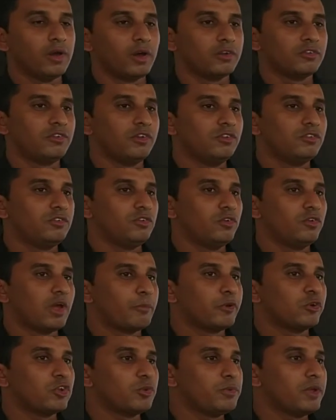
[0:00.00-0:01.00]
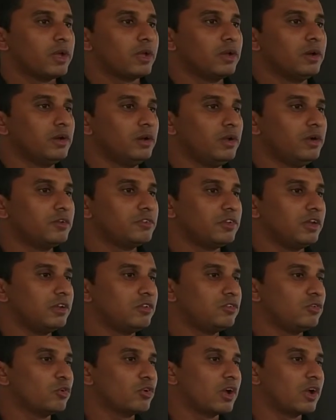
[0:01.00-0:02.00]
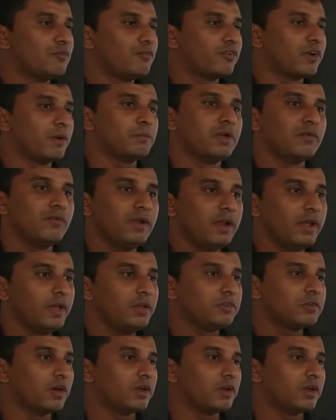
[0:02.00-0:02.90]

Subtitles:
or since you happen to be a girl, since you come from the village,